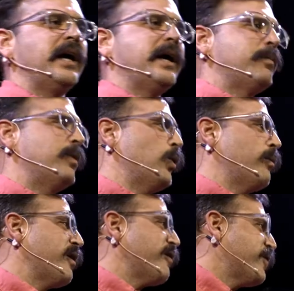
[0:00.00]
But what
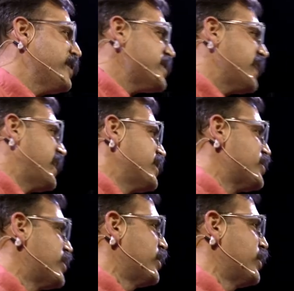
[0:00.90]
my friends and I used
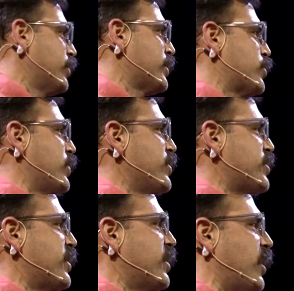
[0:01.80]
to do is we used
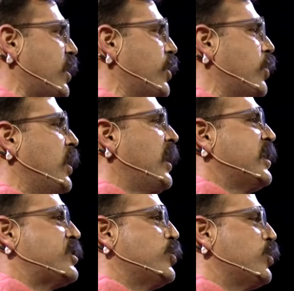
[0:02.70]
to go
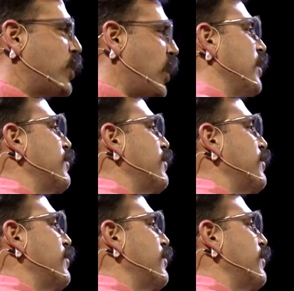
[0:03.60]
to golf